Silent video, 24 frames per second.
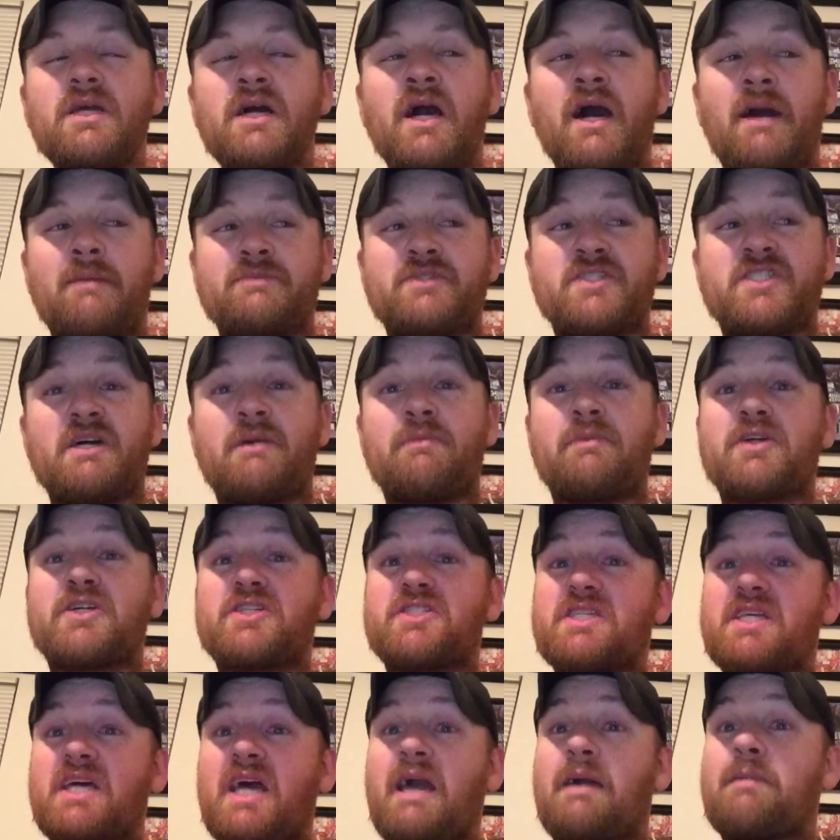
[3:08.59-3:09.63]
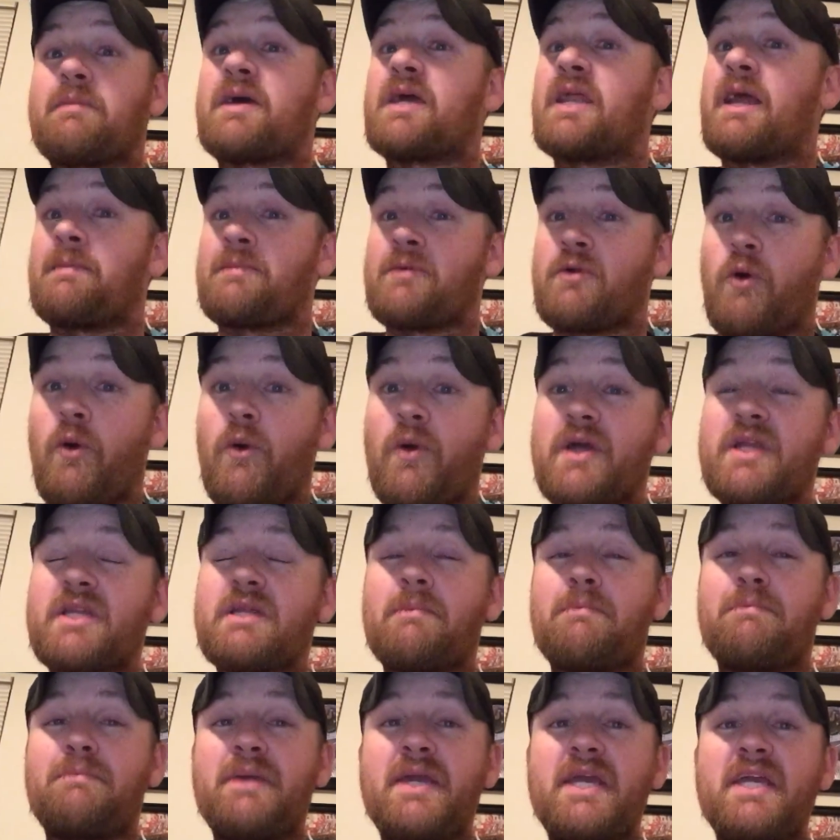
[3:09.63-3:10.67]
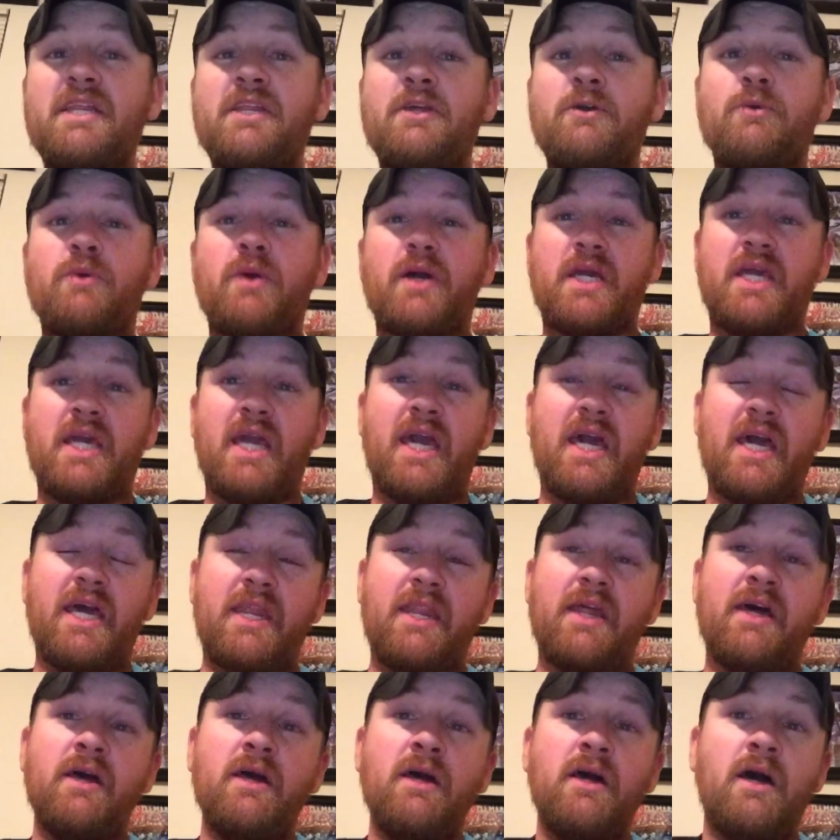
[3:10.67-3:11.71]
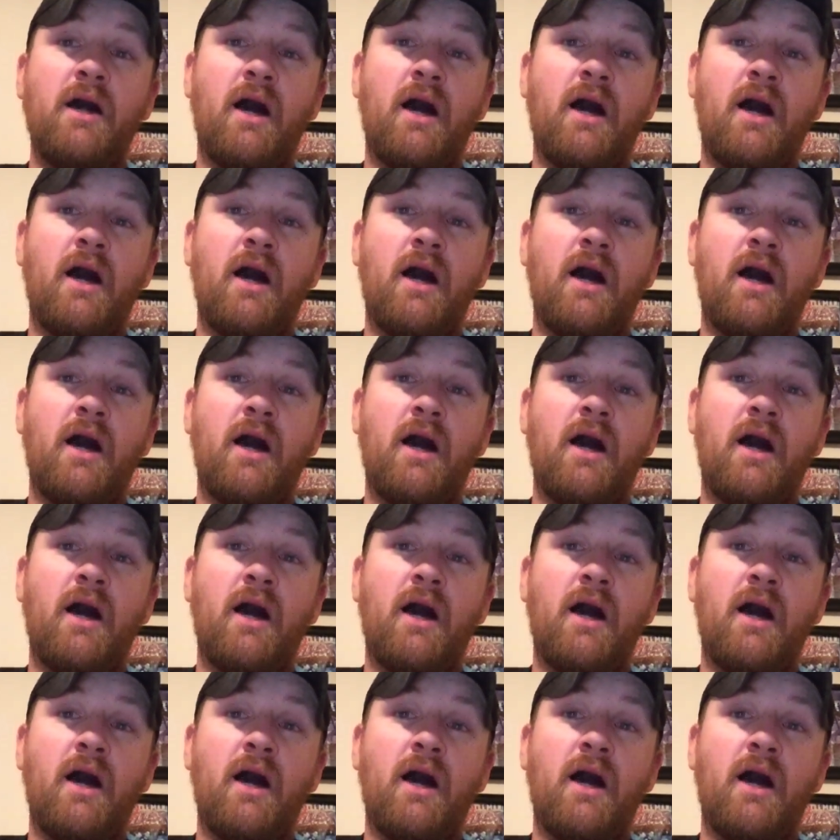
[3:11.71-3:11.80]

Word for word: um, SummerSlam, and I'm going to beat you again.